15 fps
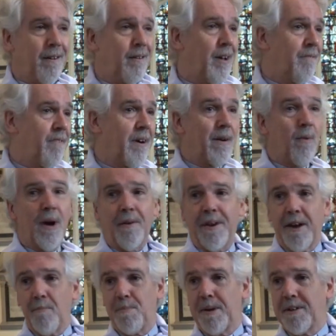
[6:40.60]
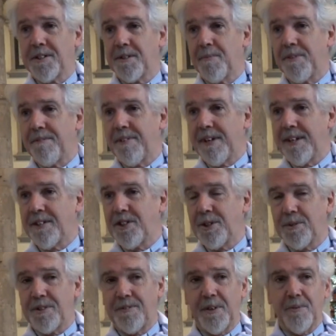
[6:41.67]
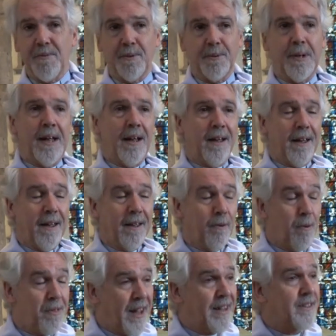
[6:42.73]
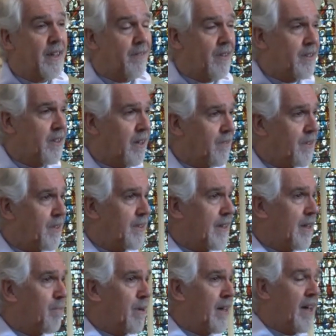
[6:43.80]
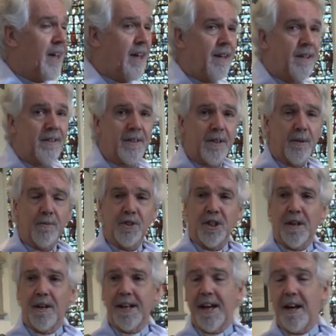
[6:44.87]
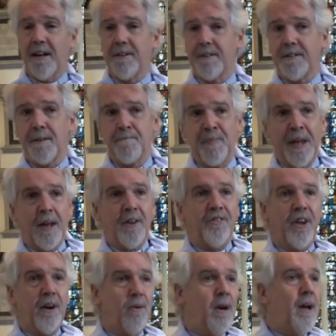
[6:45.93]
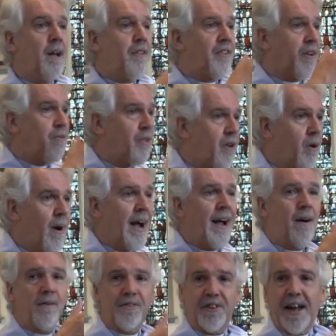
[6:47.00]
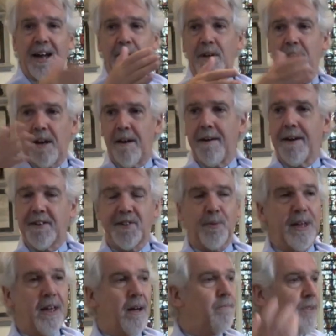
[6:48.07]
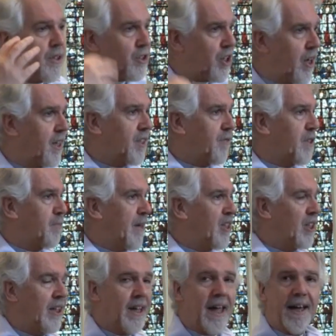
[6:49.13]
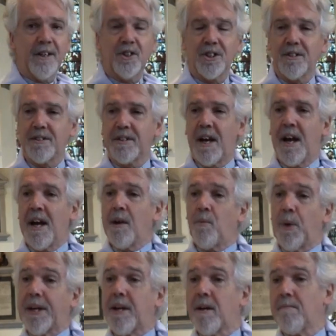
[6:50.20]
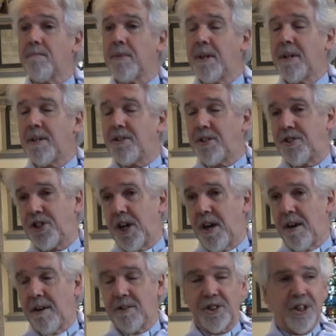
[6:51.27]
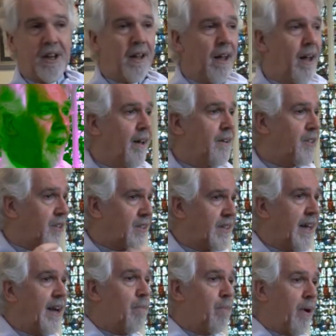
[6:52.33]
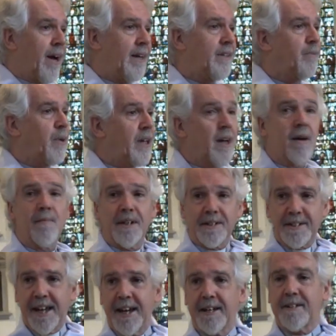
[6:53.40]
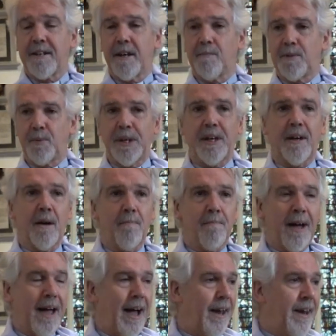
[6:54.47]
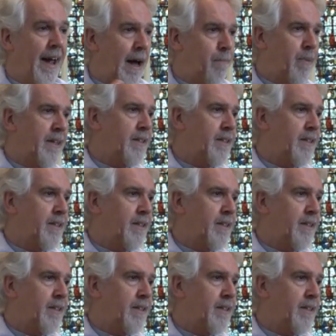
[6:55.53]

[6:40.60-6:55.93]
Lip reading: a very well-known person at the village whose funeral Thanksgiving service is going to be here soon, Charlie Hunt. So throughout our lives, we come to church for special occasions, we come to church to celebrate, we come at sad times, we come at happy